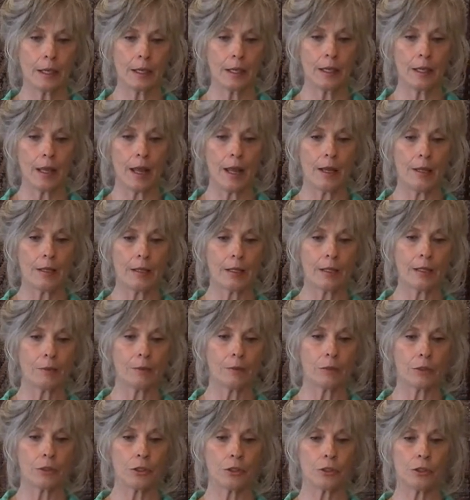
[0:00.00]
And it
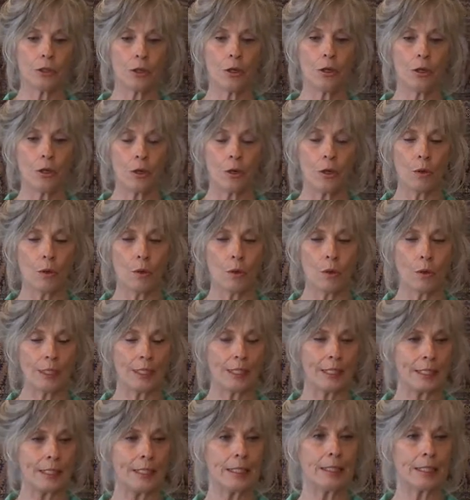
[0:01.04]
will show what
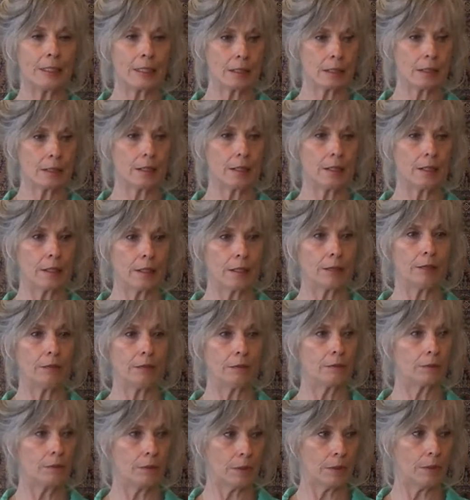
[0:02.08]
it is, like, you
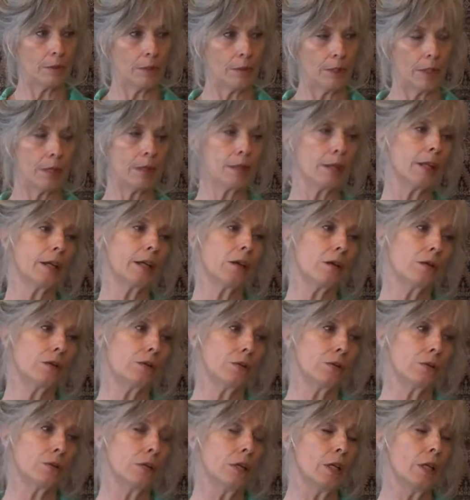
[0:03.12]
know, and, and
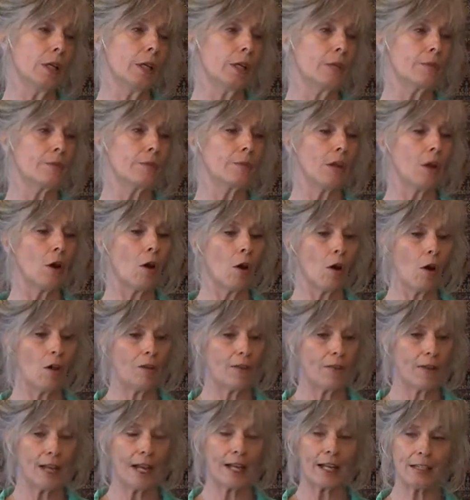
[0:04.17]
also all
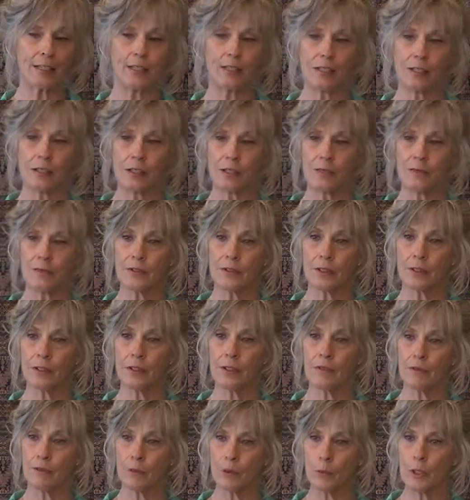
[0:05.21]
facets of, the,
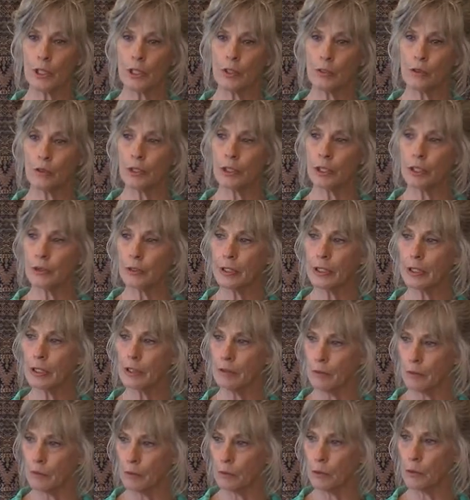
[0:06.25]
of what we do
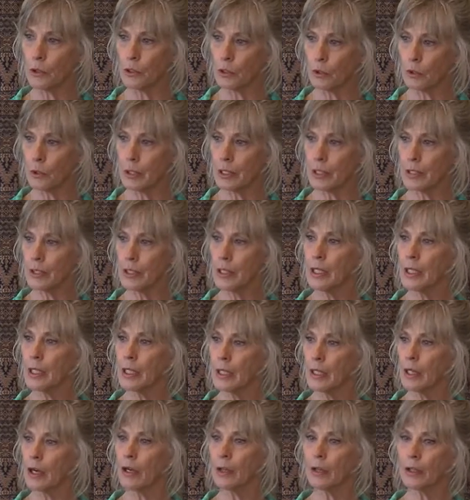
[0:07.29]
clearing work with
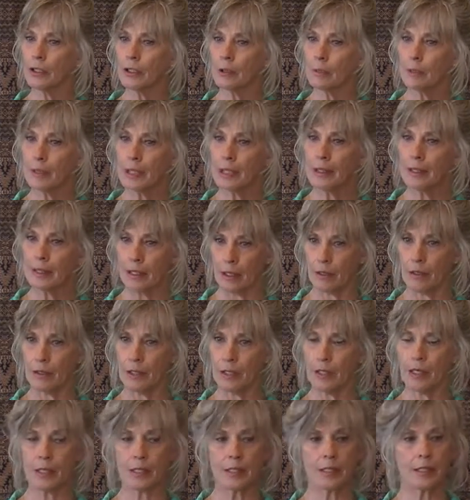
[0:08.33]
are going to be there.
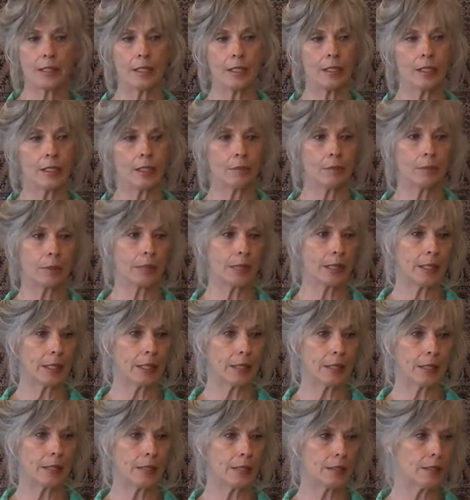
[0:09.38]
Like I said,
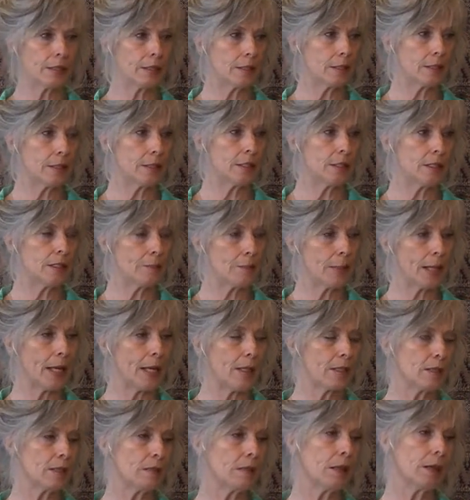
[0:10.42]
implants, entities,
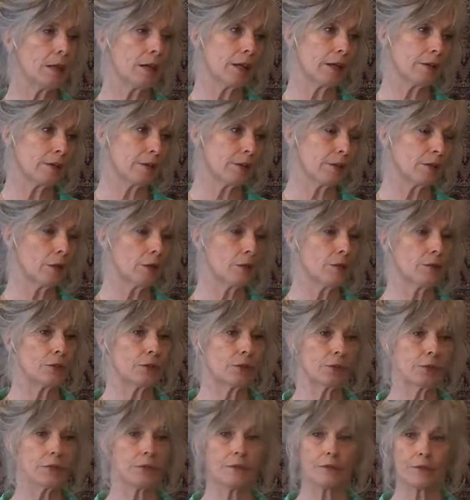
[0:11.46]
past lives, dark
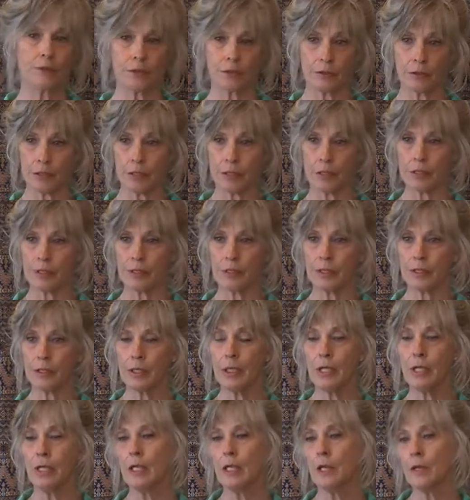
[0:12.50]
force interferences,
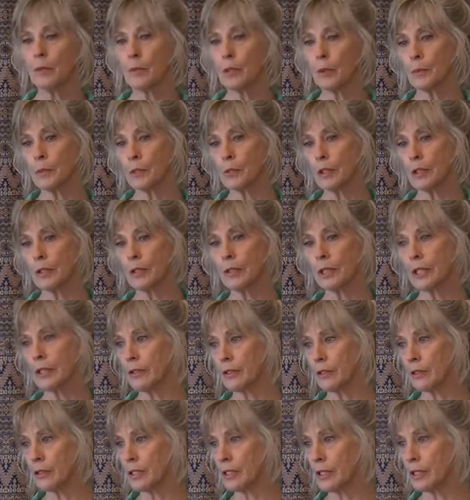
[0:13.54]
perpetrator
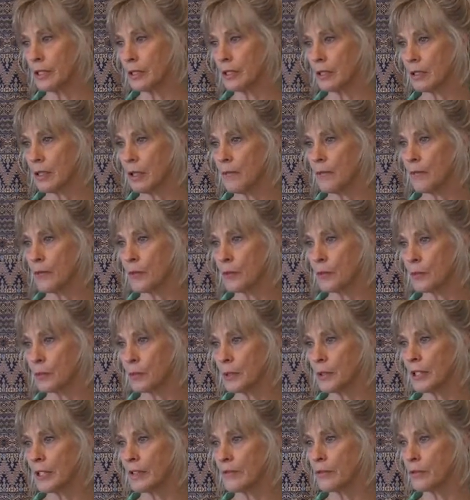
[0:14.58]
energies, thought forms,
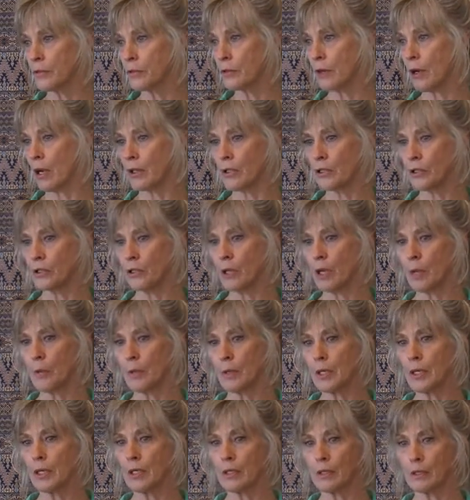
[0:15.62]
beliefs, shock,
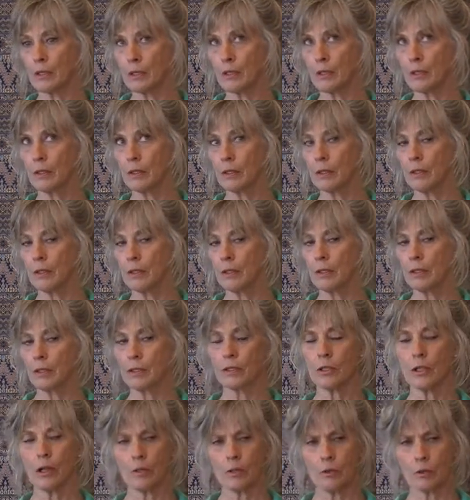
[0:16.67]
trauma,
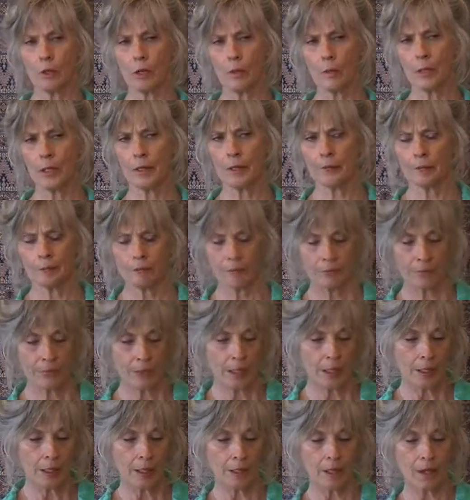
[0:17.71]
shock trauma.
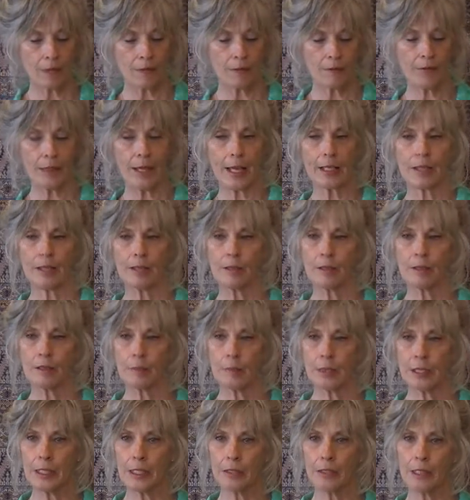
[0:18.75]
All of that is going to
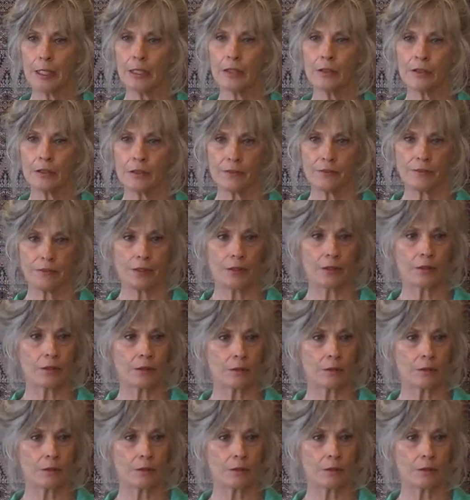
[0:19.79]
be in the energy field.